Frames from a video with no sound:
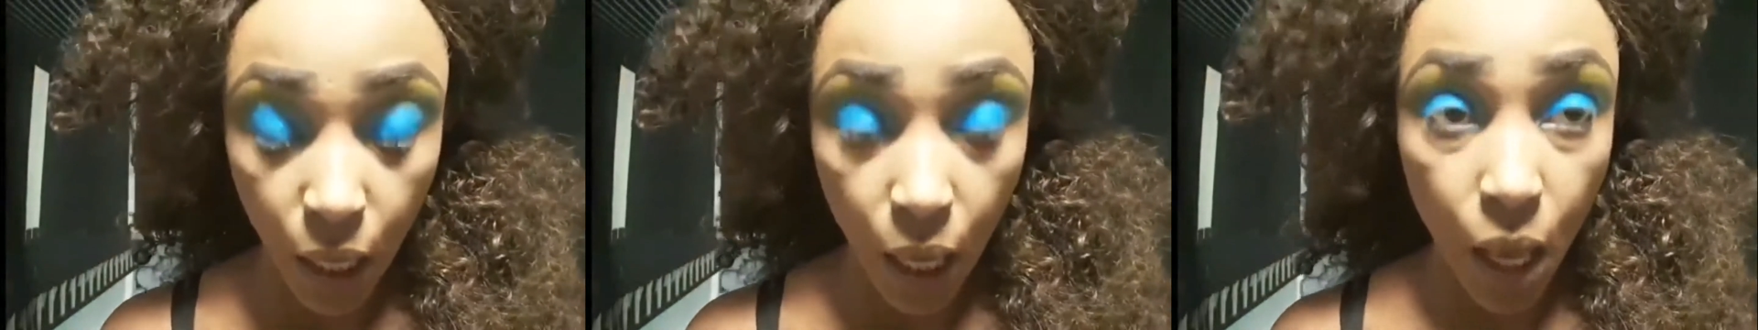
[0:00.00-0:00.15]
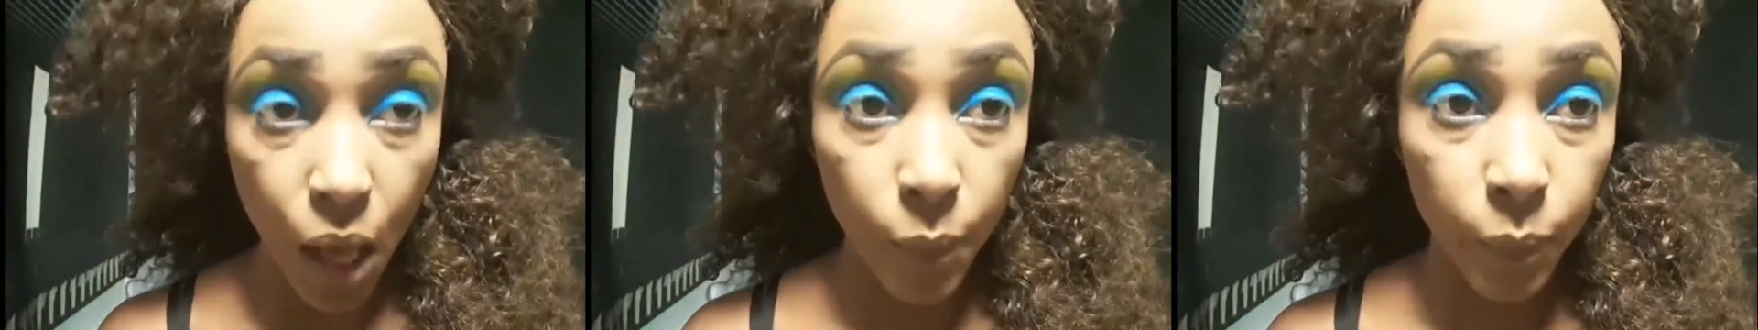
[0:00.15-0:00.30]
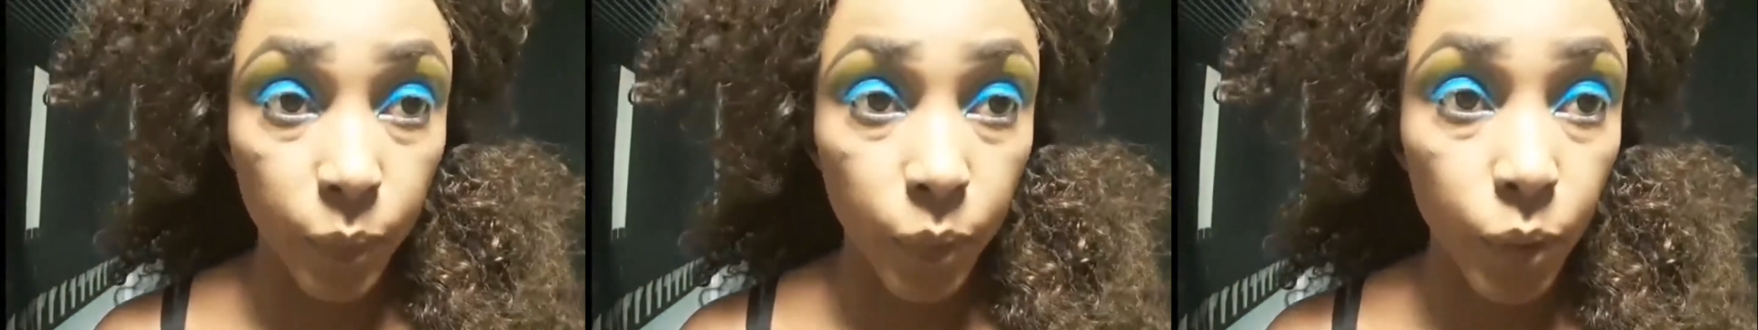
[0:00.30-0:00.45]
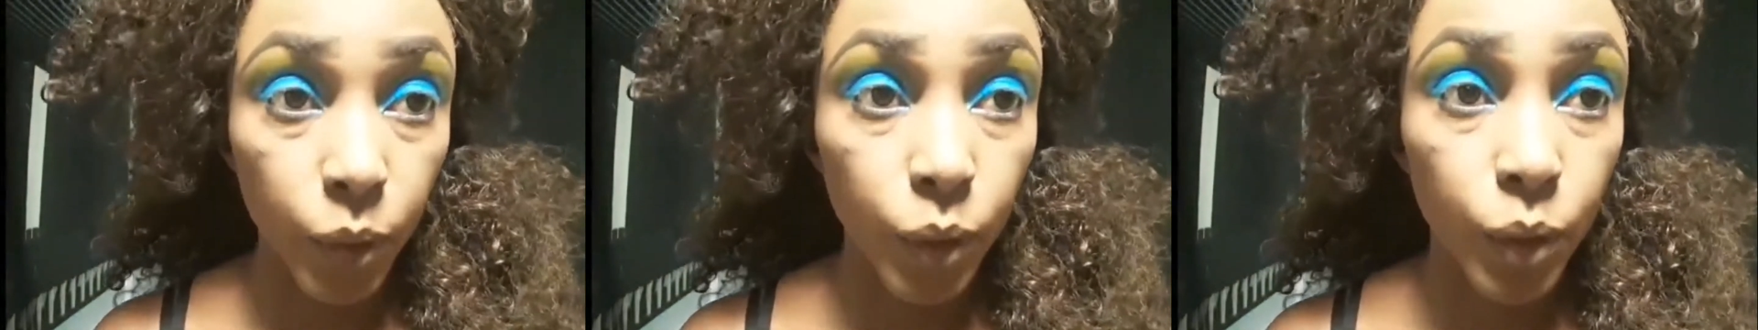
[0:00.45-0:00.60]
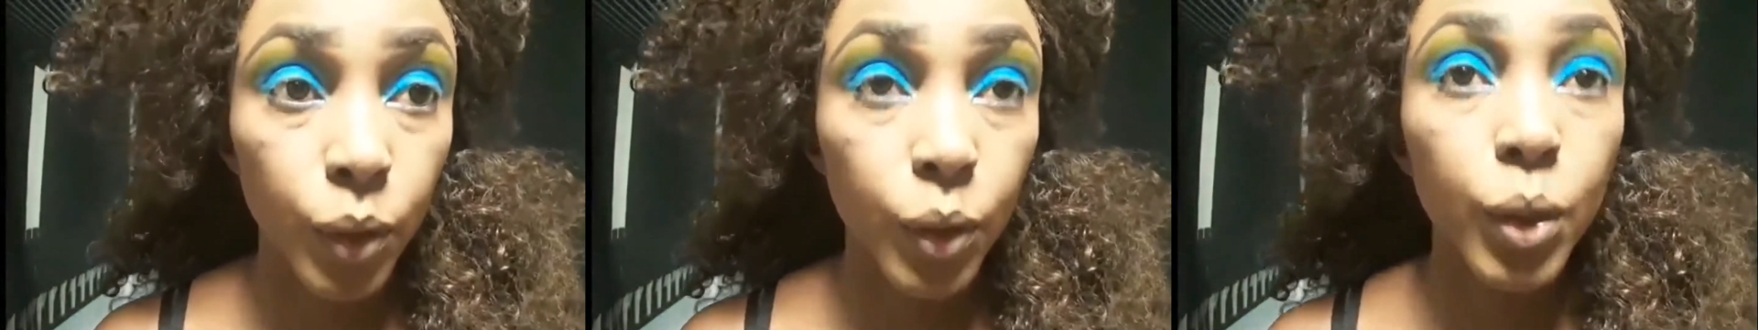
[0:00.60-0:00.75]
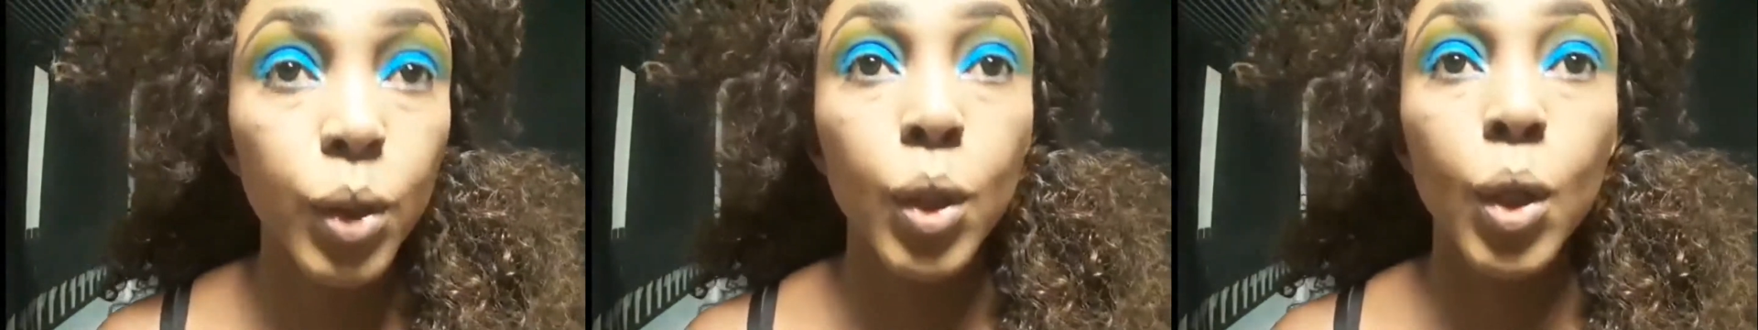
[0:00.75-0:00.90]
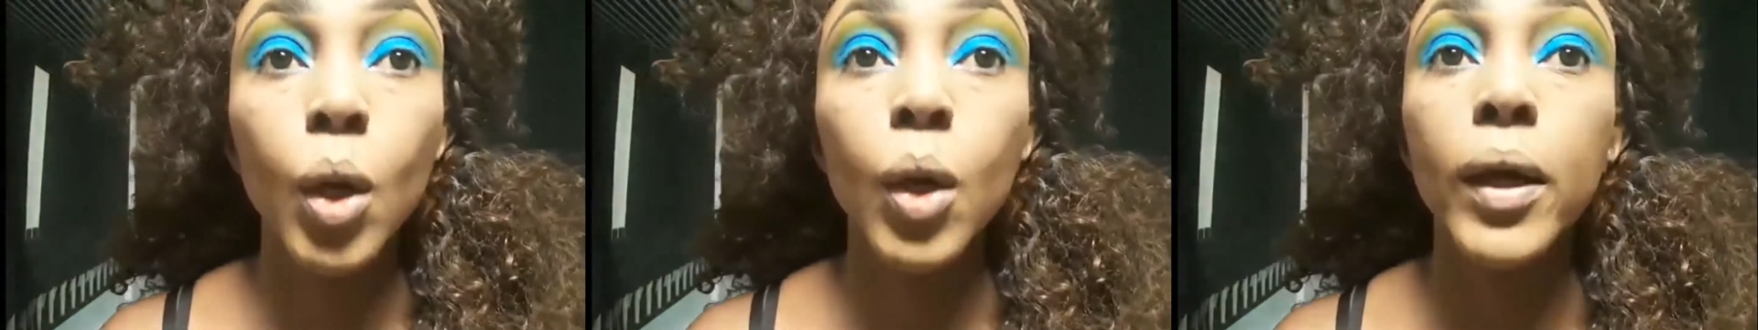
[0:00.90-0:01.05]
I'm gonna
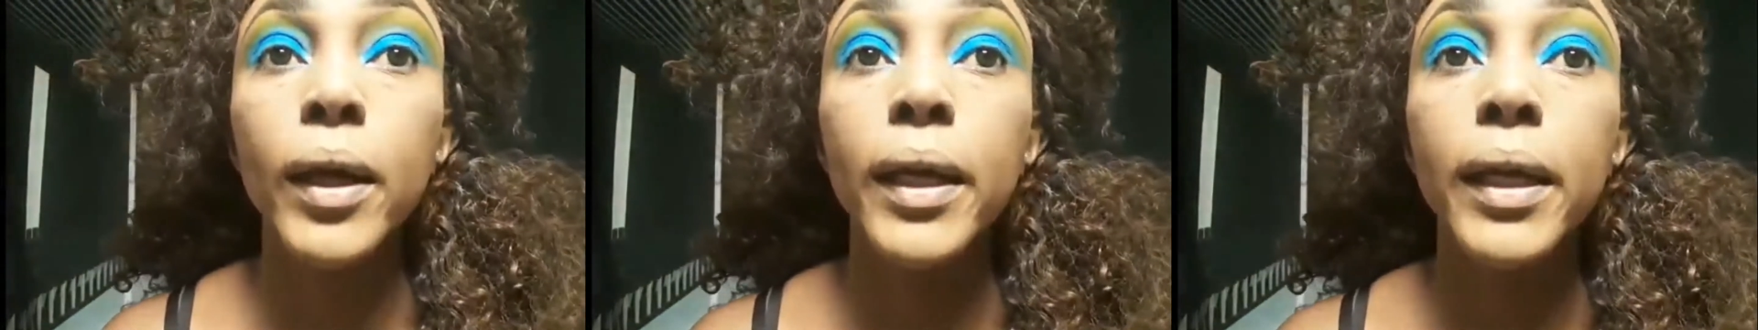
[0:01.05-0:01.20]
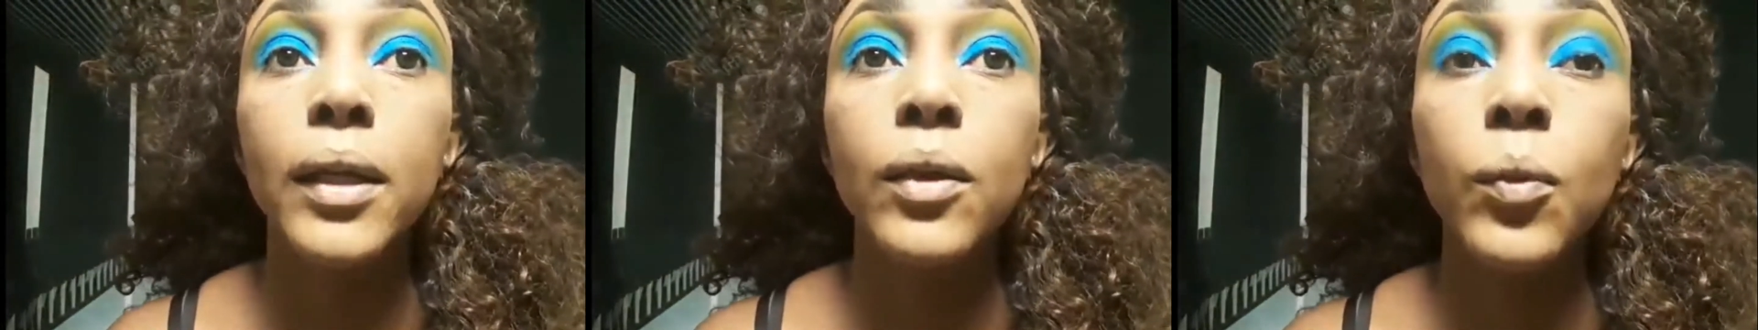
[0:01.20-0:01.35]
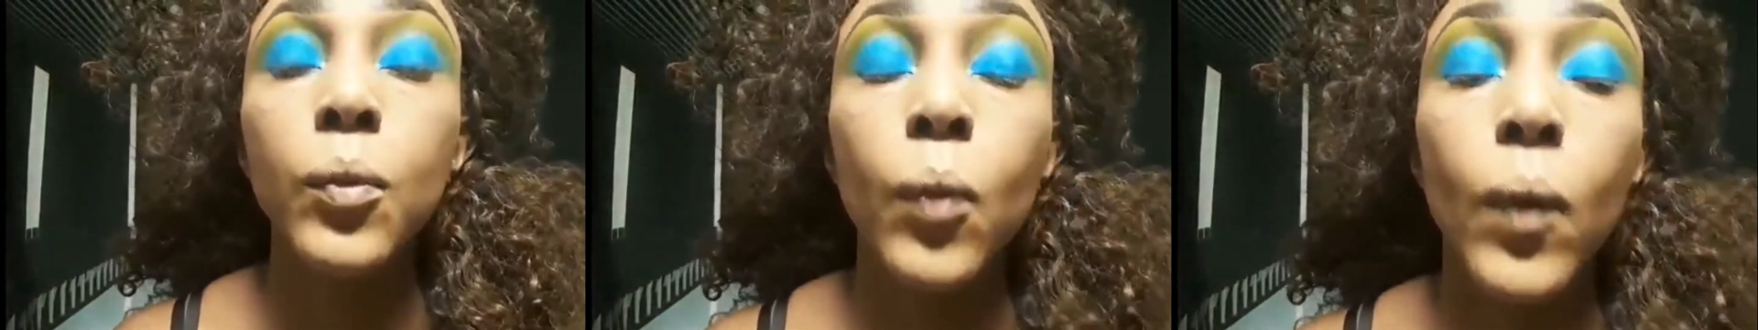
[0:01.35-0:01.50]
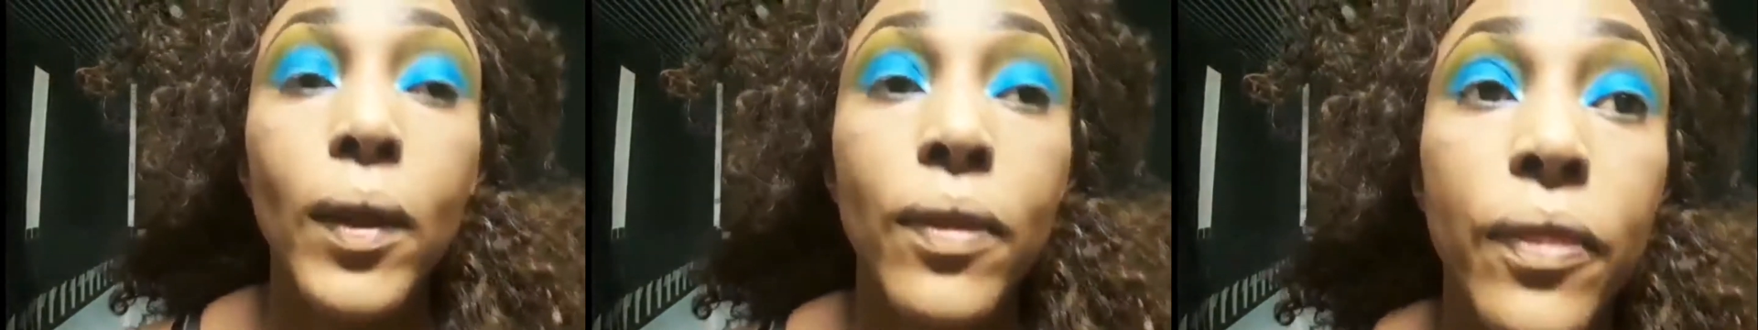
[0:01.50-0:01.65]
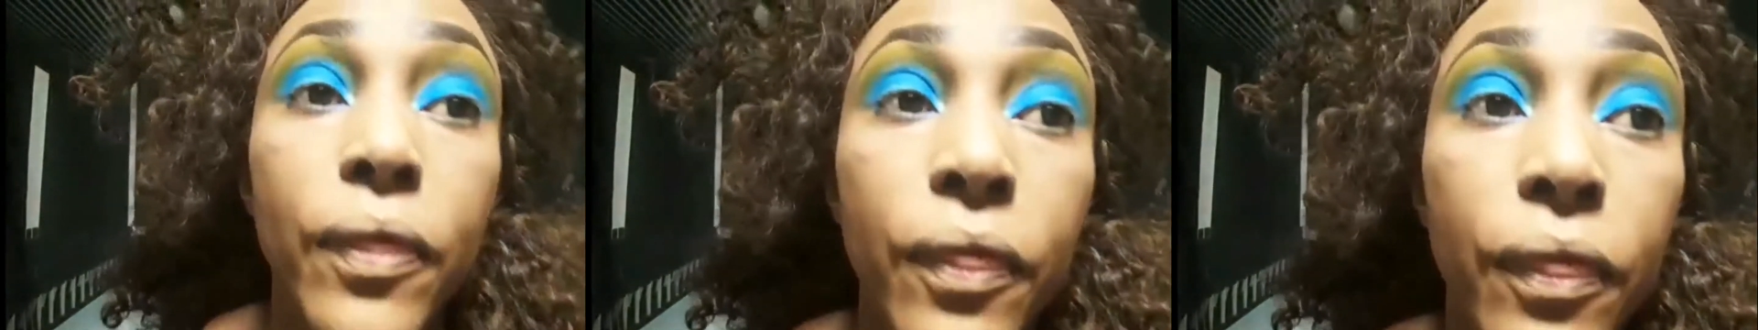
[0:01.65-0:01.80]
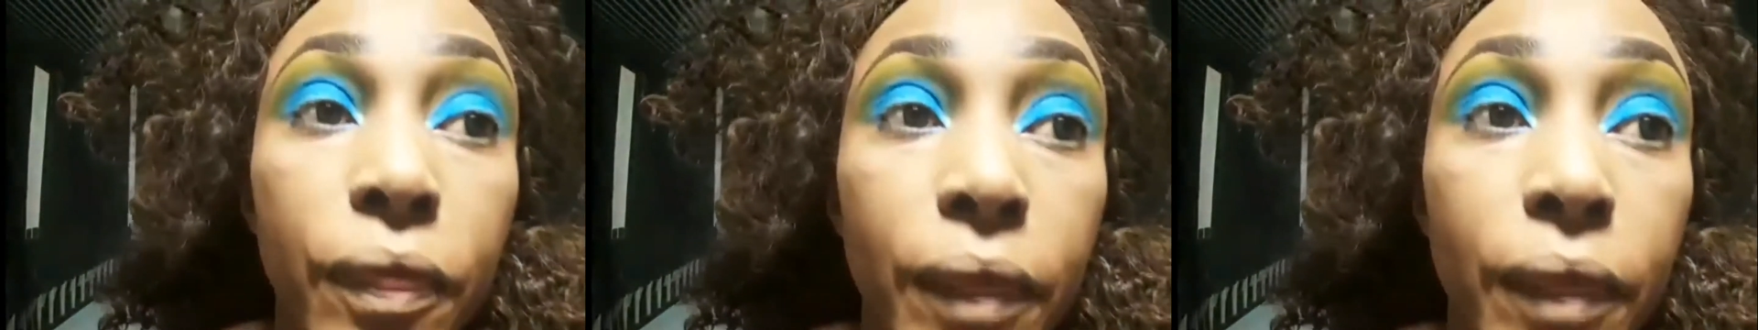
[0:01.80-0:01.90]
go in with